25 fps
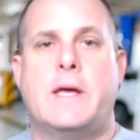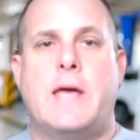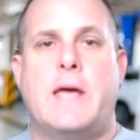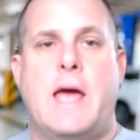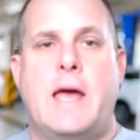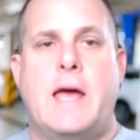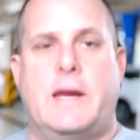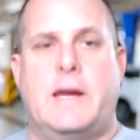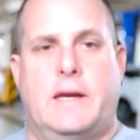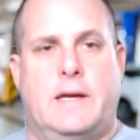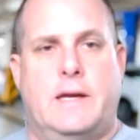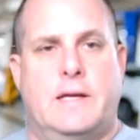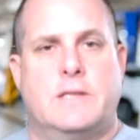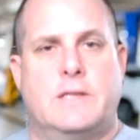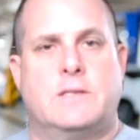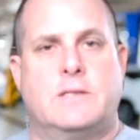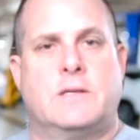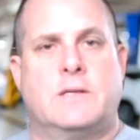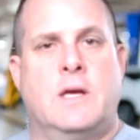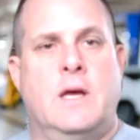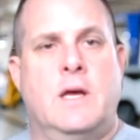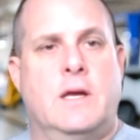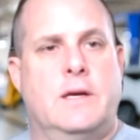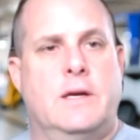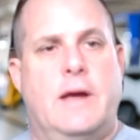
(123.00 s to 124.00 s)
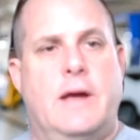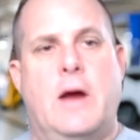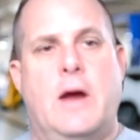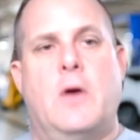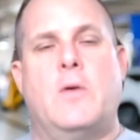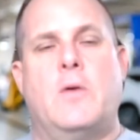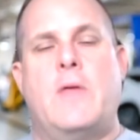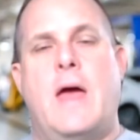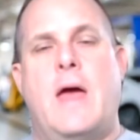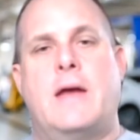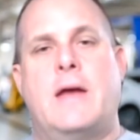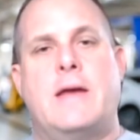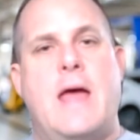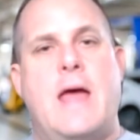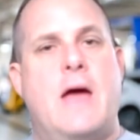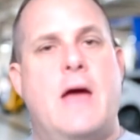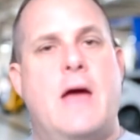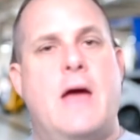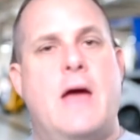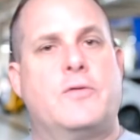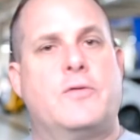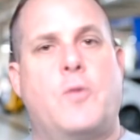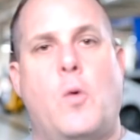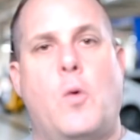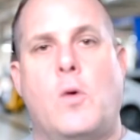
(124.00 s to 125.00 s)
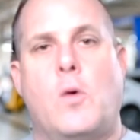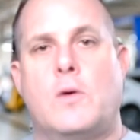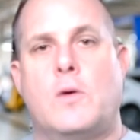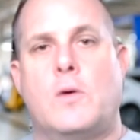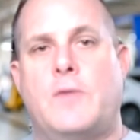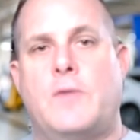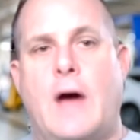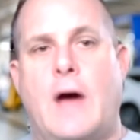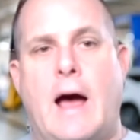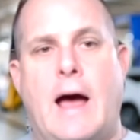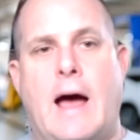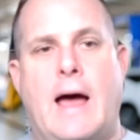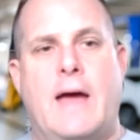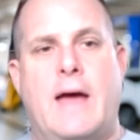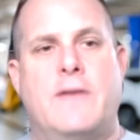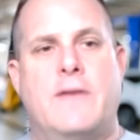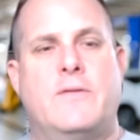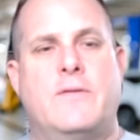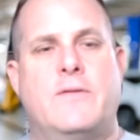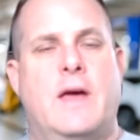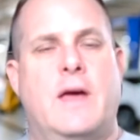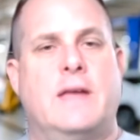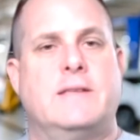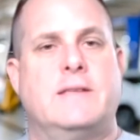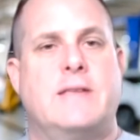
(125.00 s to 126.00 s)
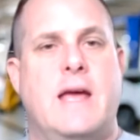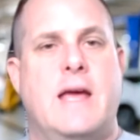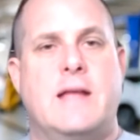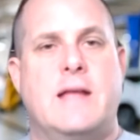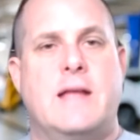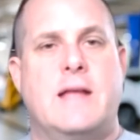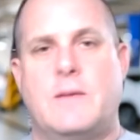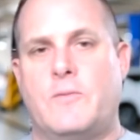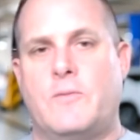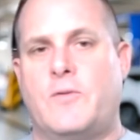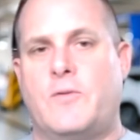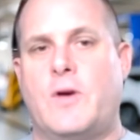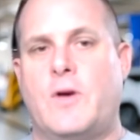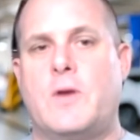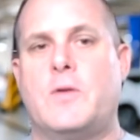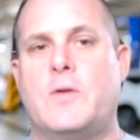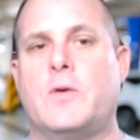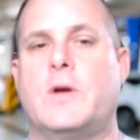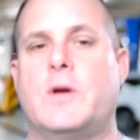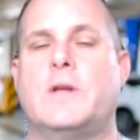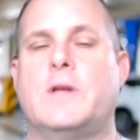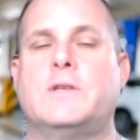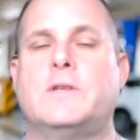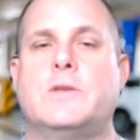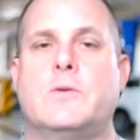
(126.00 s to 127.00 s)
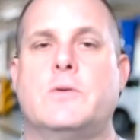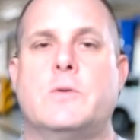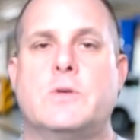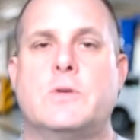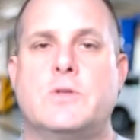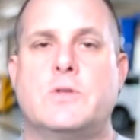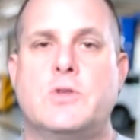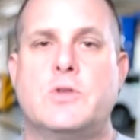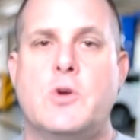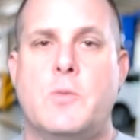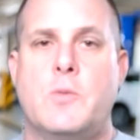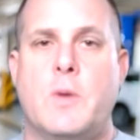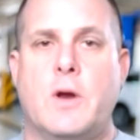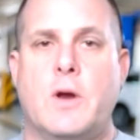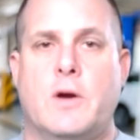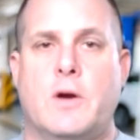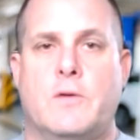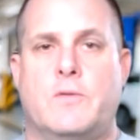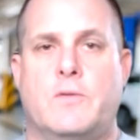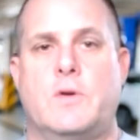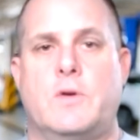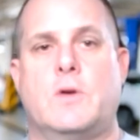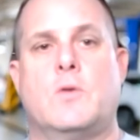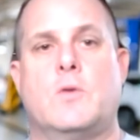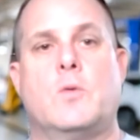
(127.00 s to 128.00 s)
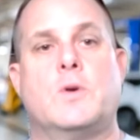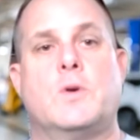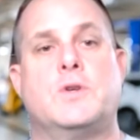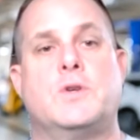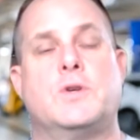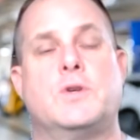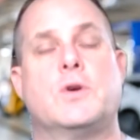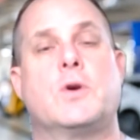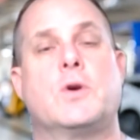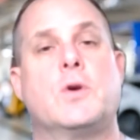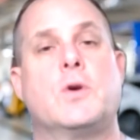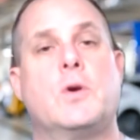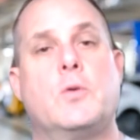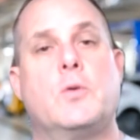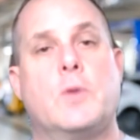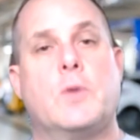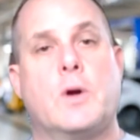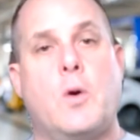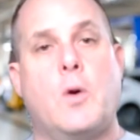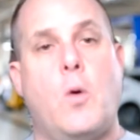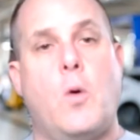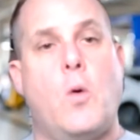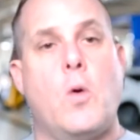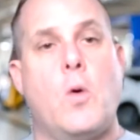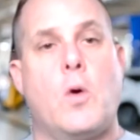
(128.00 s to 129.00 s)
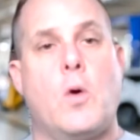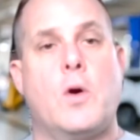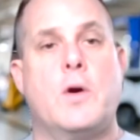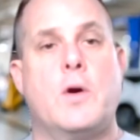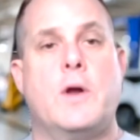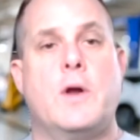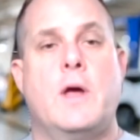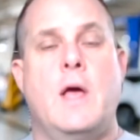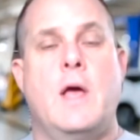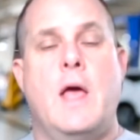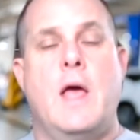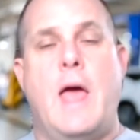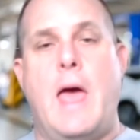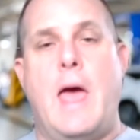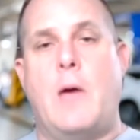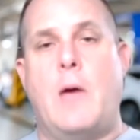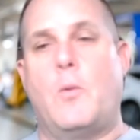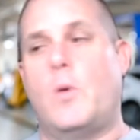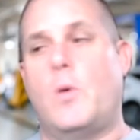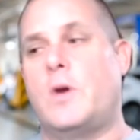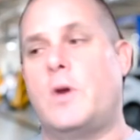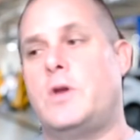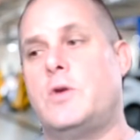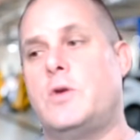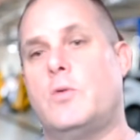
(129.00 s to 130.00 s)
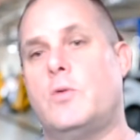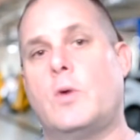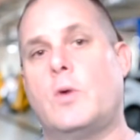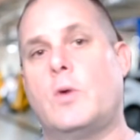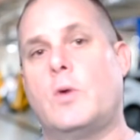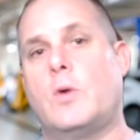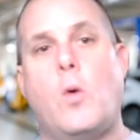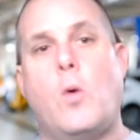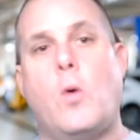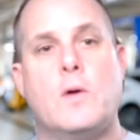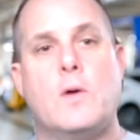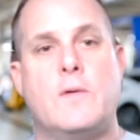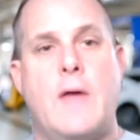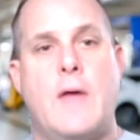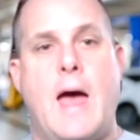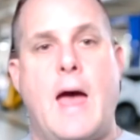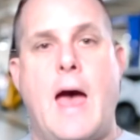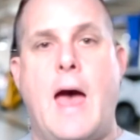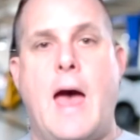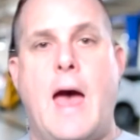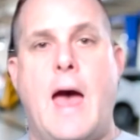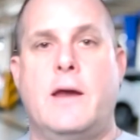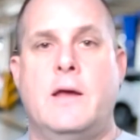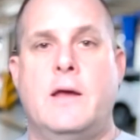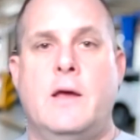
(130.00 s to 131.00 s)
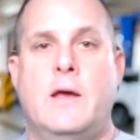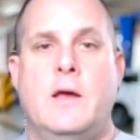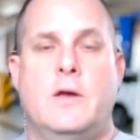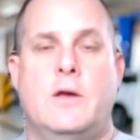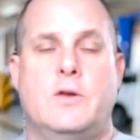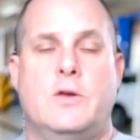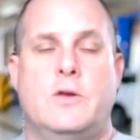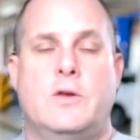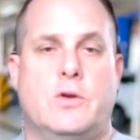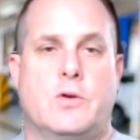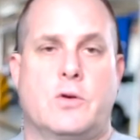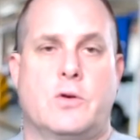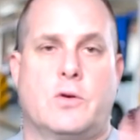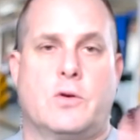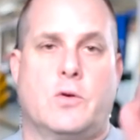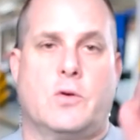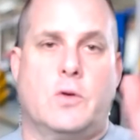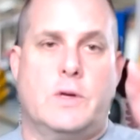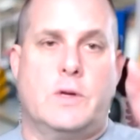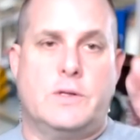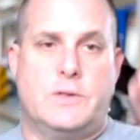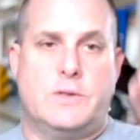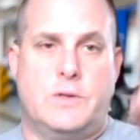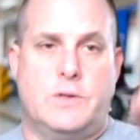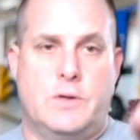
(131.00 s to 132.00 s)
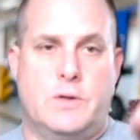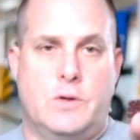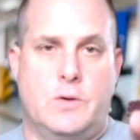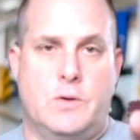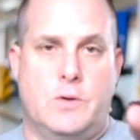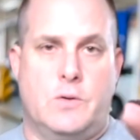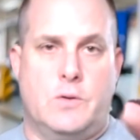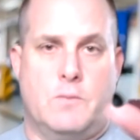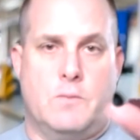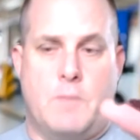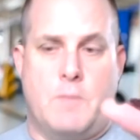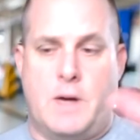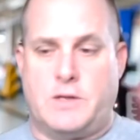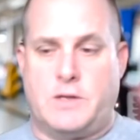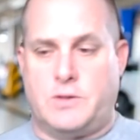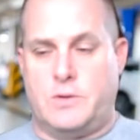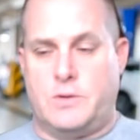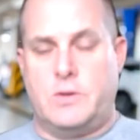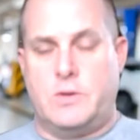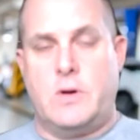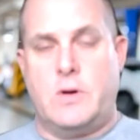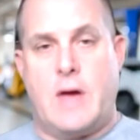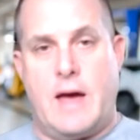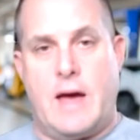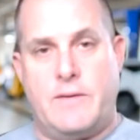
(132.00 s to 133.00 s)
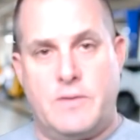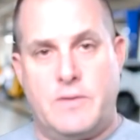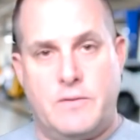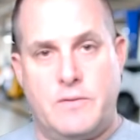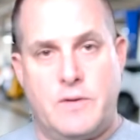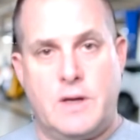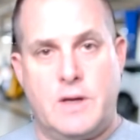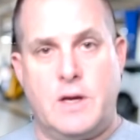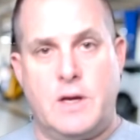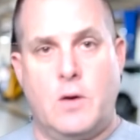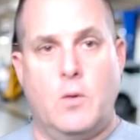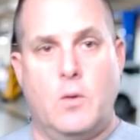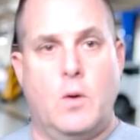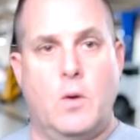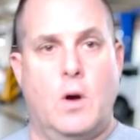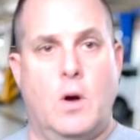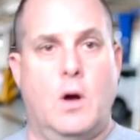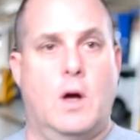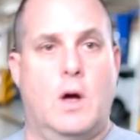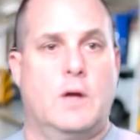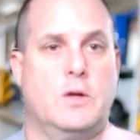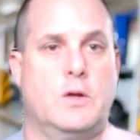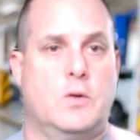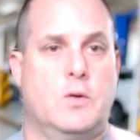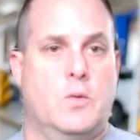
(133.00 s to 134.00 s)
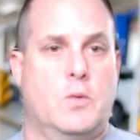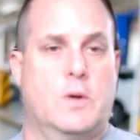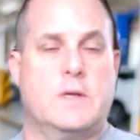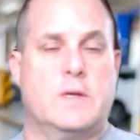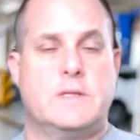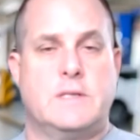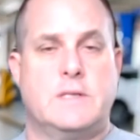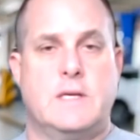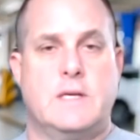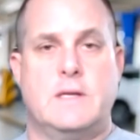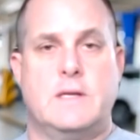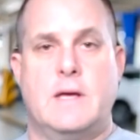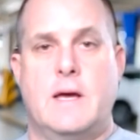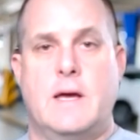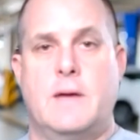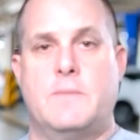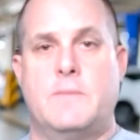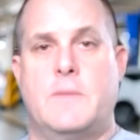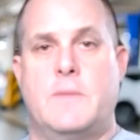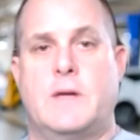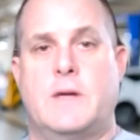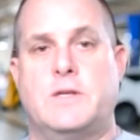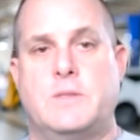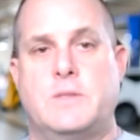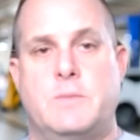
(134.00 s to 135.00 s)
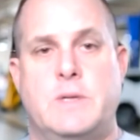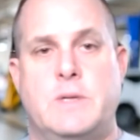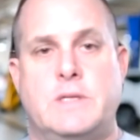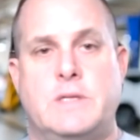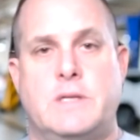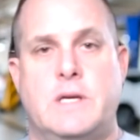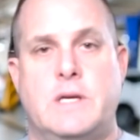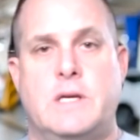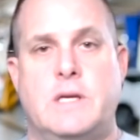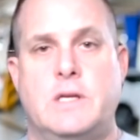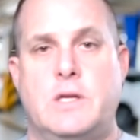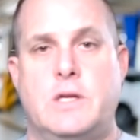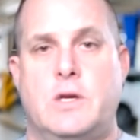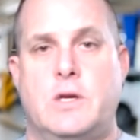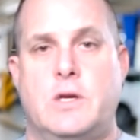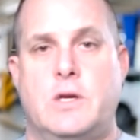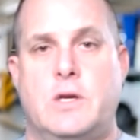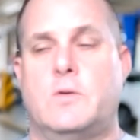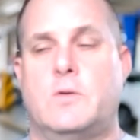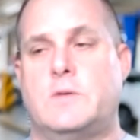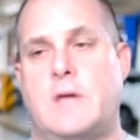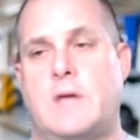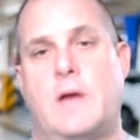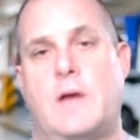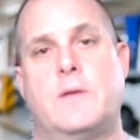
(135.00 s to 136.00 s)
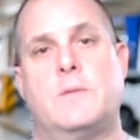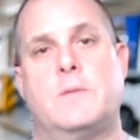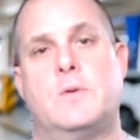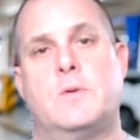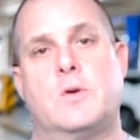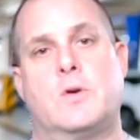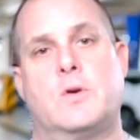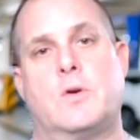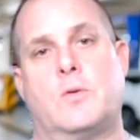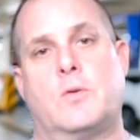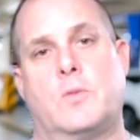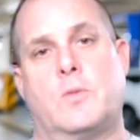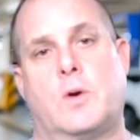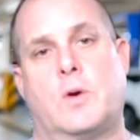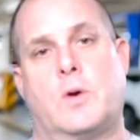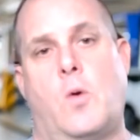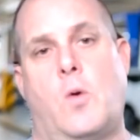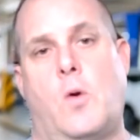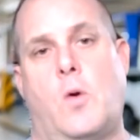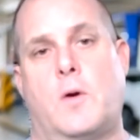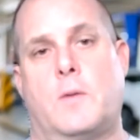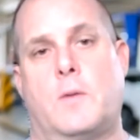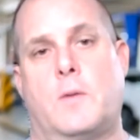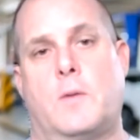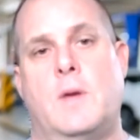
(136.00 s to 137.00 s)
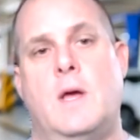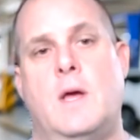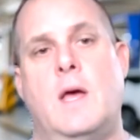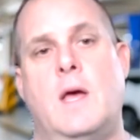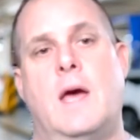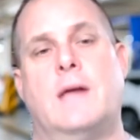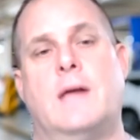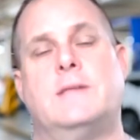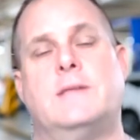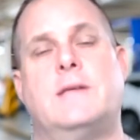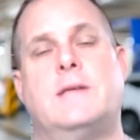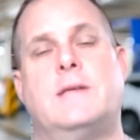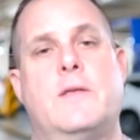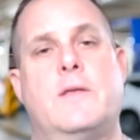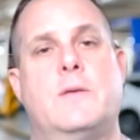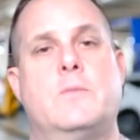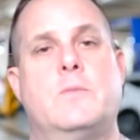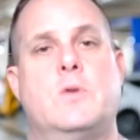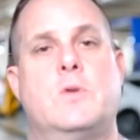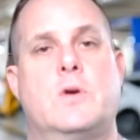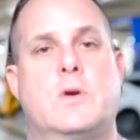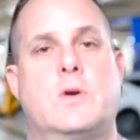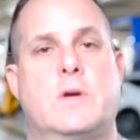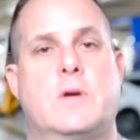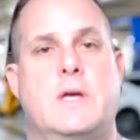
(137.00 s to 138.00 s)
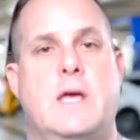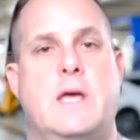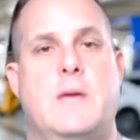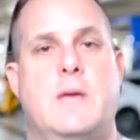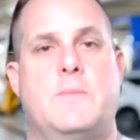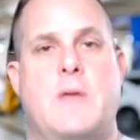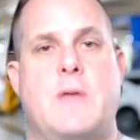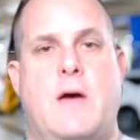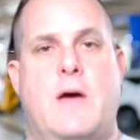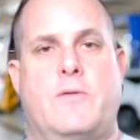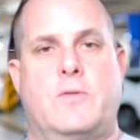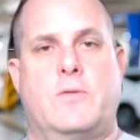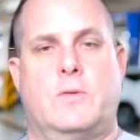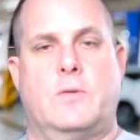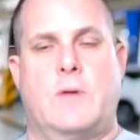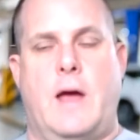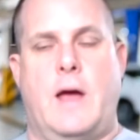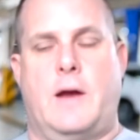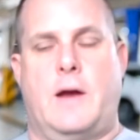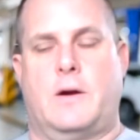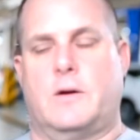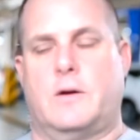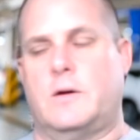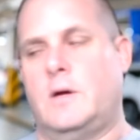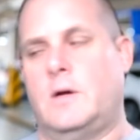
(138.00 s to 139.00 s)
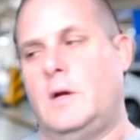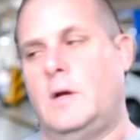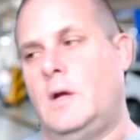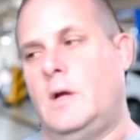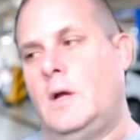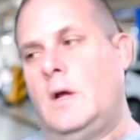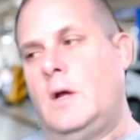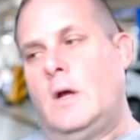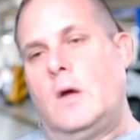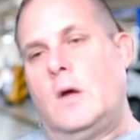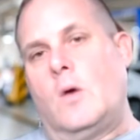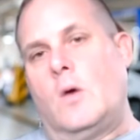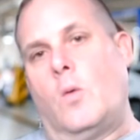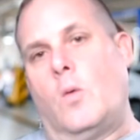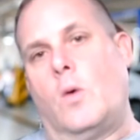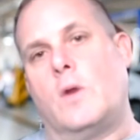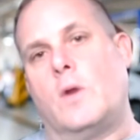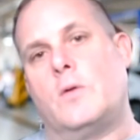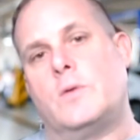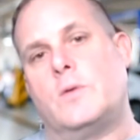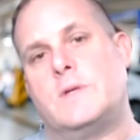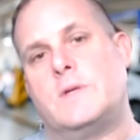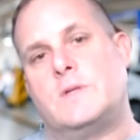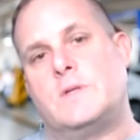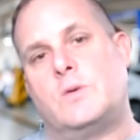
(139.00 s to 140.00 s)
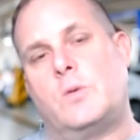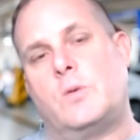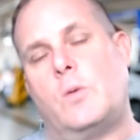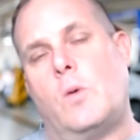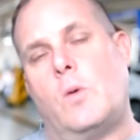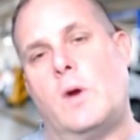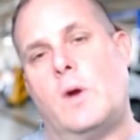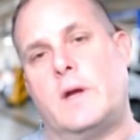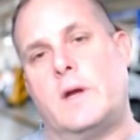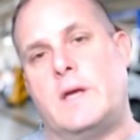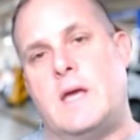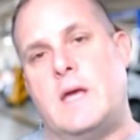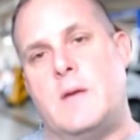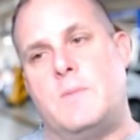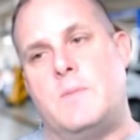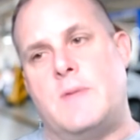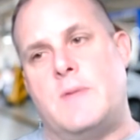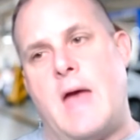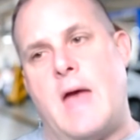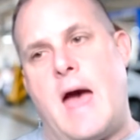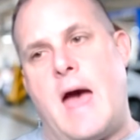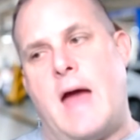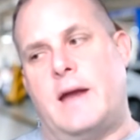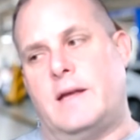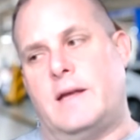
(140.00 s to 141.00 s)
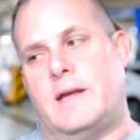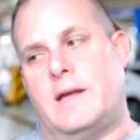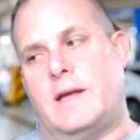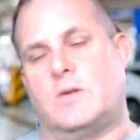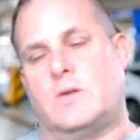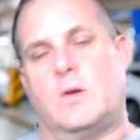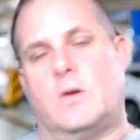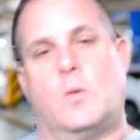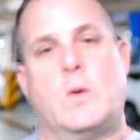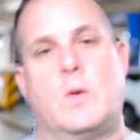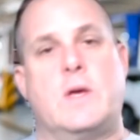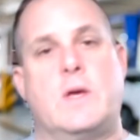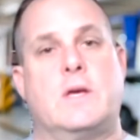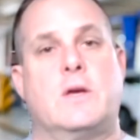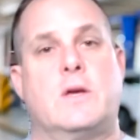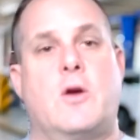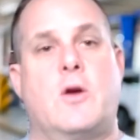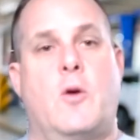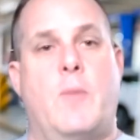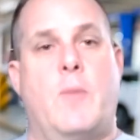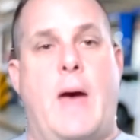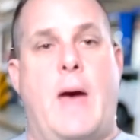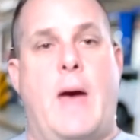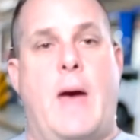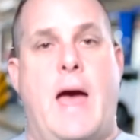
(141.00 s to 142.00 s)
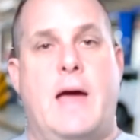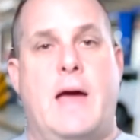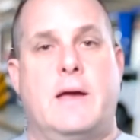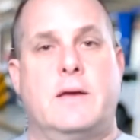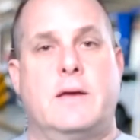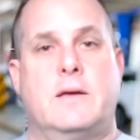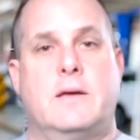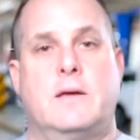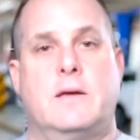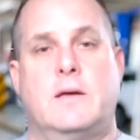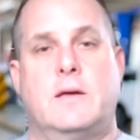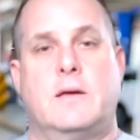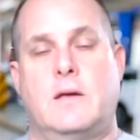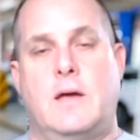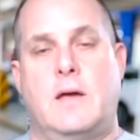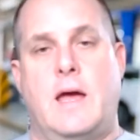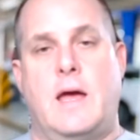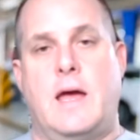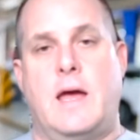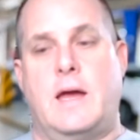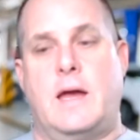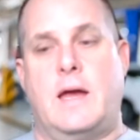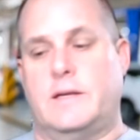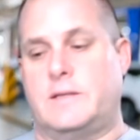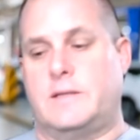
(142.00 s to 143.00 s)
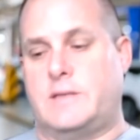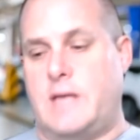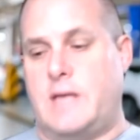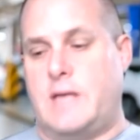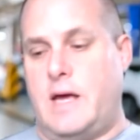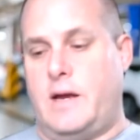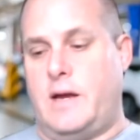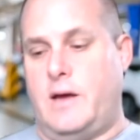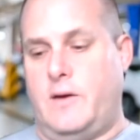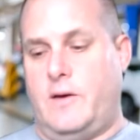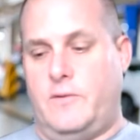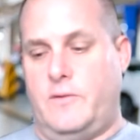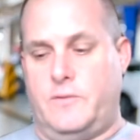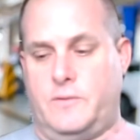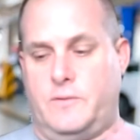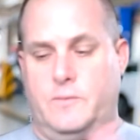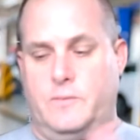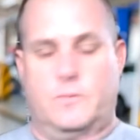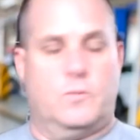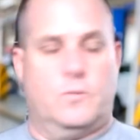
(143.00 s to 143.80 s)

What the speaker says: candidates, narrow that down to 4 or 5 and take them further into a Zoom interview, which you're going to record. And when you record that, you're going to make sure that you have the video on. You want to see them. They should be seeing you. Tell them you're going to record them, and tell them you're going to keep that for later. One of the reasons we want to keep that is so that we can go back, and instead of